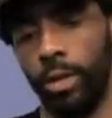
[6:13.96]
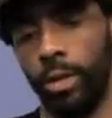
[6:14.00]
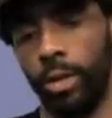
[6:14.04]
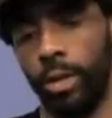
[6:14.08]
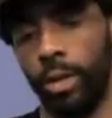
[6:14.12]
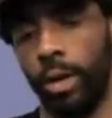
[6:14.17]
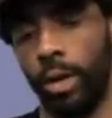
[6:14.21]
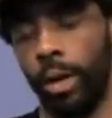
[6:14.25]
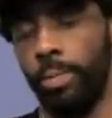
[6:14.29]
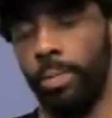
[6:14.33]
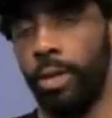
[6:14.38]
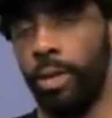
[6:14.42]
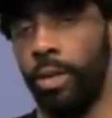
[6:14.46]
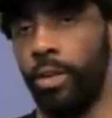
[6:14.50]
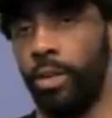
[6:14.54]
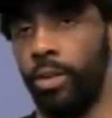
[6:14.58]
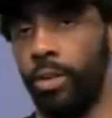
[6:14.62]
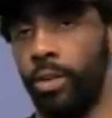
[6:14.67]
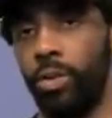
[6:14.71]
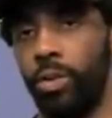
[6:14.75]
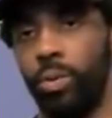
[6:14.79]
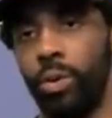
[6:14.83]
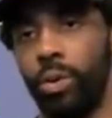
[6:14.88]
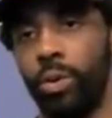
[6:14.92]
I mean, you
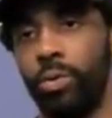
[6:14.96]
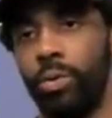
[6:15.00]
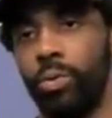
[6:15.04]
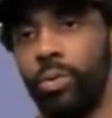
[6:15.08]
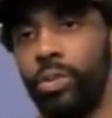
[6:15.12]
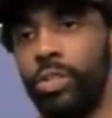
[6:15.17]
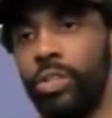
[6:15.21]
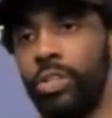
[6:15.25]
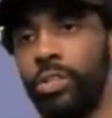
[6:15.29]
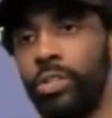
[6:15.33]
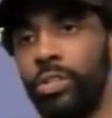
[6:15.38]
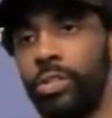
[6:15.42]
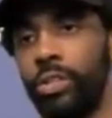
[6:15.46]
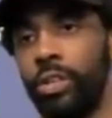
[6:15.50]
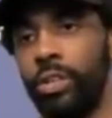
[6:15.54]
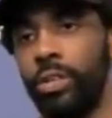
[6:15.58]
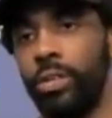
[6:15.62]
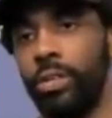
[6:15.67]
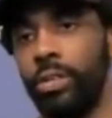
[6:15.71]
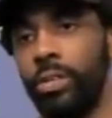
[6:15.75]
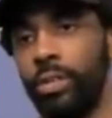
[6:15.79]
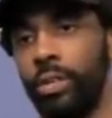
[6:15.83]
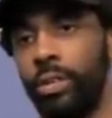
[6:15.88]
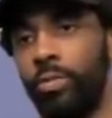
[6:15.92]
know, we're we're just
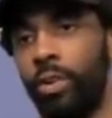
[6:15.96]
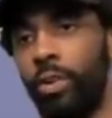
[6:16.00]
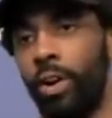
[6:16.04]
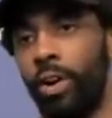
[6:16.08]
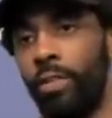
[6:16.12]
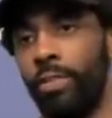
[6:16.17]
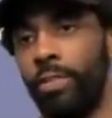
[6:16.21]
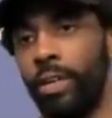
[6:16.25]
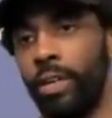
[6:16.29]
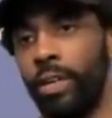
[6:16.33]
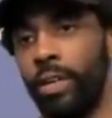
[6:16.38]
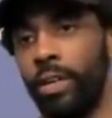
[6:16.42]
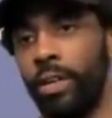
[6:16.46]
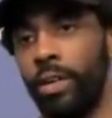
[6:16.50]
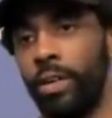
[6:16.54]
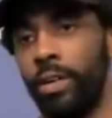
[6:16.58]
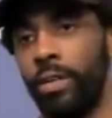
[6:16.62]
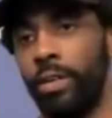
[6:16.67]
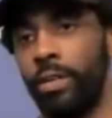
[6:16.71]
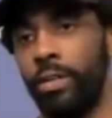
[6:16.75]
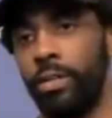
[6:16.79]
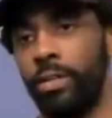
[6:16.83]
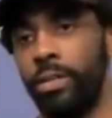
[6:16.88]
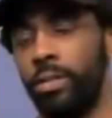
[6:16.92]
uh, evolving.
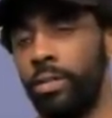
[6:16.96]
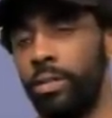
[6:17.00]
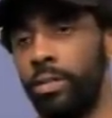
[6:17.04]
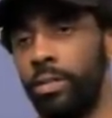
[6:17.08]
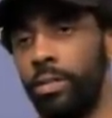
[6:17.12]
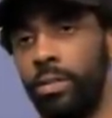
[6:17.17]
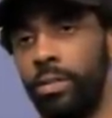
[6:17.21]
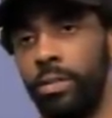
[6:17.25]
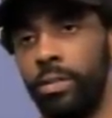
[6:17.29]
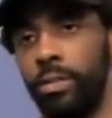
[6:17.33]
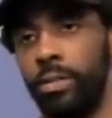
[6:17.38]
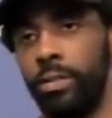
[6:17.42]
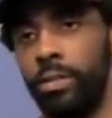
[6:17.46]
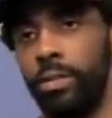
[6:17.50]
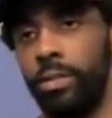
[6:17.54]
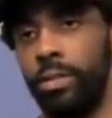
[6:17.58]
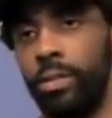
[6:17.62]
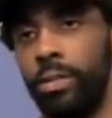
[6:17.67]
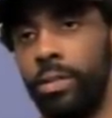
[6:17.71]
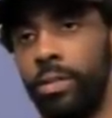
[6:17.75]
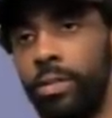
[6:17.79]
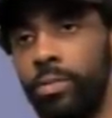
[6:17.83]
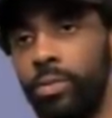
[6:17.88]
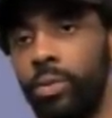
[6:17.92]
Uh,
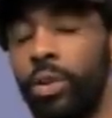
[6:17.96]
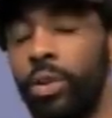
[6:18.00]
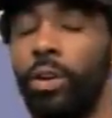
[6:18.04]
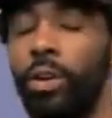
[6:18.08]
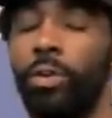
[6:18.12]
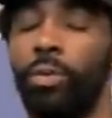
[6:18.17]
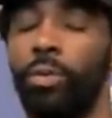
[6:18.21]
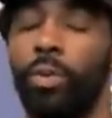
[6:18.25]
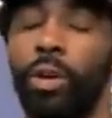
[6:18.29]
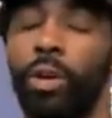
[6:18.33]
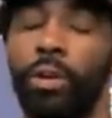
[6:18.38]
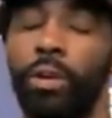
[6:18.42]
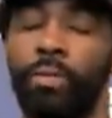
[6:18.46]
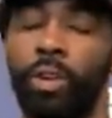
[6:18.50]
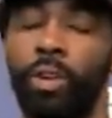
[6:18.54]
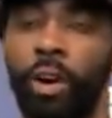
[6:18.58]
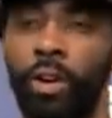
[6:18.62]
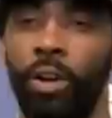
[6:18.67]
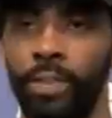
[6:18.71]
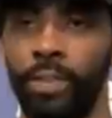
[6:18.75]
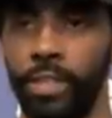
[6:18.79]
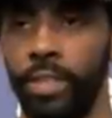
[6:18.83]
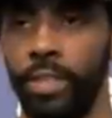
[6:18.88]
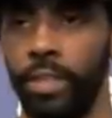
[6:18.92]
we're we're an
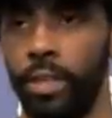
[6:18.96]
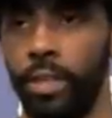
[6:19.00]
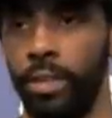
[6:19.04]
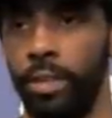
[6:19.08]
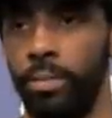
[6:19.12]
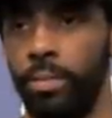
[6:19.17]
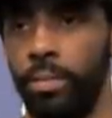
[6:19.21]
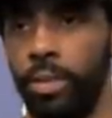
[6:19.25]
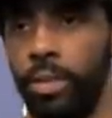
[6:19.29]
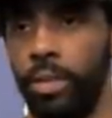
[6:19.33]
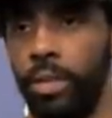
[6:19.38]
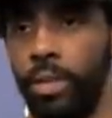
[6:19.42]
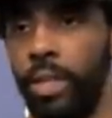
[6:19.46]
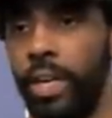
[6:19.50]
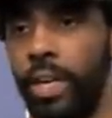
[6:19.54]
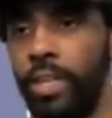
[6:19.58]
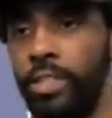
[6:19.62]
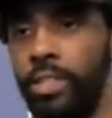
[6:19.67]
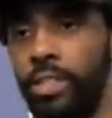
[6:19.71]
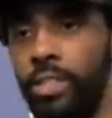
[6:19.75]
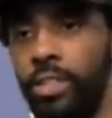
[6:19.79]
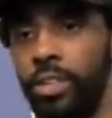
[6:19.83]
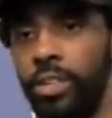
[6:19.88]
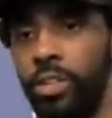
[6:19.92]
evolving team, and that
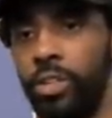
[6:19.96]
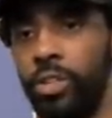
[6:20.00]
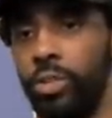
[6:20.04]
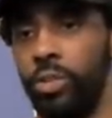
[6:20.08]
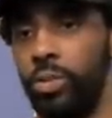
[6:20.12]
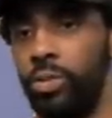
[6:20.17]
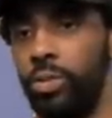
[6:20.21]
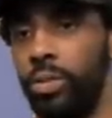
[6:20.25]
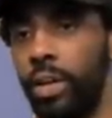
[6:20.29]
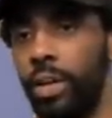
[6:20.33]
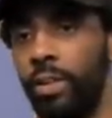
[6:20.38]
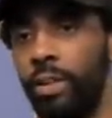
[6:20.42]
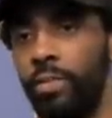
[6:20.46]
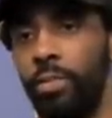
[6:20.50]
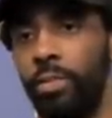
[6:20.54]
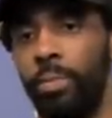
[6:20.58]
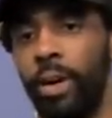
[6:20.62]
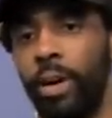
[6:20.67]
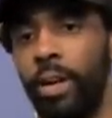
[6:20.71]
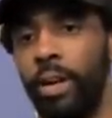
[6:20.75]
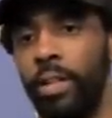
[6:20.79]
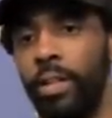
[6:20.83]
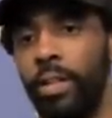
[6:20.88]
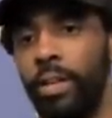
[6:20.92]
just includes
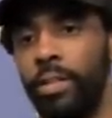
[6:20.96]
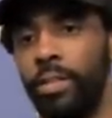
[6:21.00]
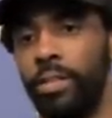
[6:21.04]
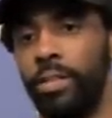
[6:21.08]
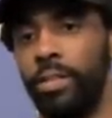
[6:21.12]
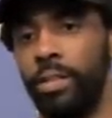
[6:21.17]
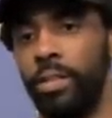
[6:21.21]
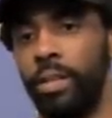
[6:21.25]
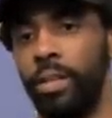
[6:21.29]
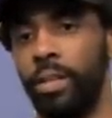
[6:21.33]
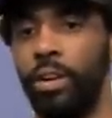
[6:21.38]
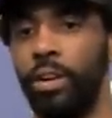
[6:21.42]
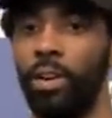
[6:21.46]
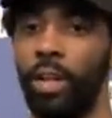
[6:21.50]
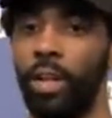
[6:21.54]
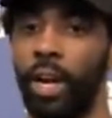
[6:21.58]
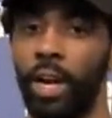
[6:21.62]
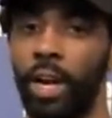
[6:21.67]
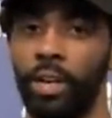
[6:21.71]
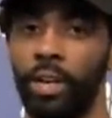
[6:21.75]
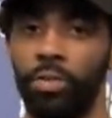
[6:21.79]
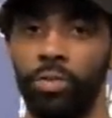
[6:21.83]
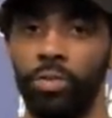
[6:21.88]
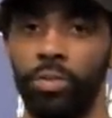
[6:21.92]
everybody that's in our
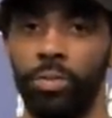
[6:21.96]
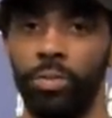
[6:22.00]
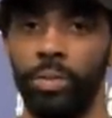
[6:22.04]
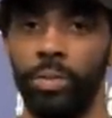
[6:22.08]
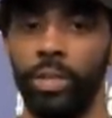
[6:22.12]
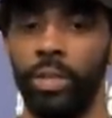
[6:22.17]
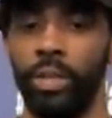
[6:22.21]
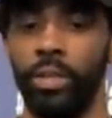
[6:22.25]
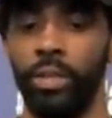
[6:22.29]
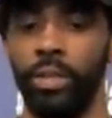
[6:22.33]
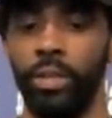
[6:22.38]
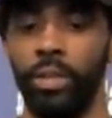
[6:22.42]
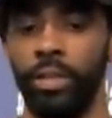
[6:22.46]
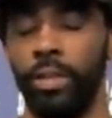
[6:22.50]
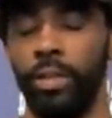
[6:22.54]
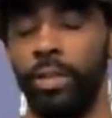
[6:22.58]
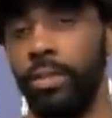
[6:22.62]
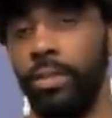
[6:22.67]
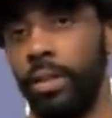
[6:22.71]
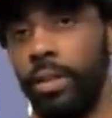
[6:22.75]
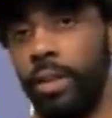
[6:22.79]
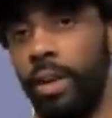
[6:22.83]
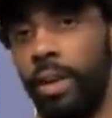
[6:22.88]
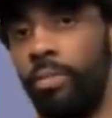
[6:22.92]
locker room and
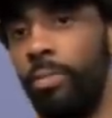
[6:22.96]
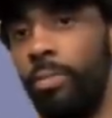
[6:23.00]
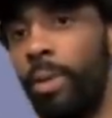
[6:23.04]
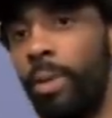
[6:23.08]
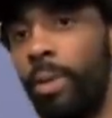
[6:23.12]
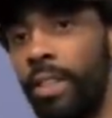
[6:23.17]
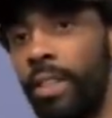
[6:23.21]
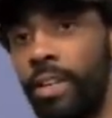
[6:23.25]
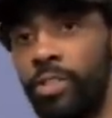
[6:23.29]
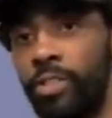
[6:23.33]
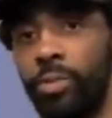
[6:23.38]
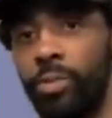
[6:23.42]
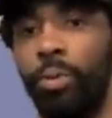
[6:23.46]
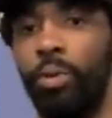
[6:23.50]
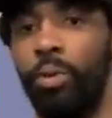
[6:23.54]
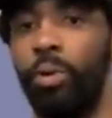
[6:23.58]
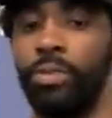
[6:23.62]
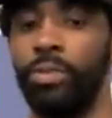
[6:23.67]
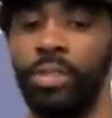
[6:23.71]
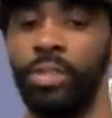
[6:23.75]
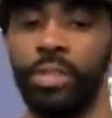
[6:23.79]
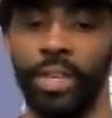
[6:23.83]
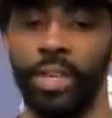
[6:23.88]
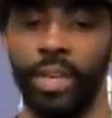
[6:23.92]
everybody that
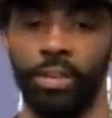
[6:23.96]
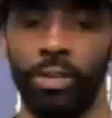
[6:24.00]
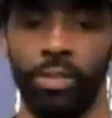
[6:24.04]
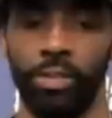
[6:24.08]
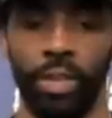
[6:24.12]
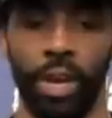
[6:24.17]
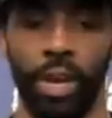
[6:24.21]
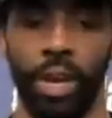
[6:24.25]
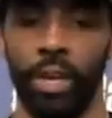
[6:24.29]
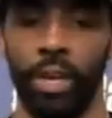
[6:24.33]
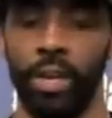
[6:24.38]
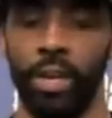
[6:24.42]
supports us outside.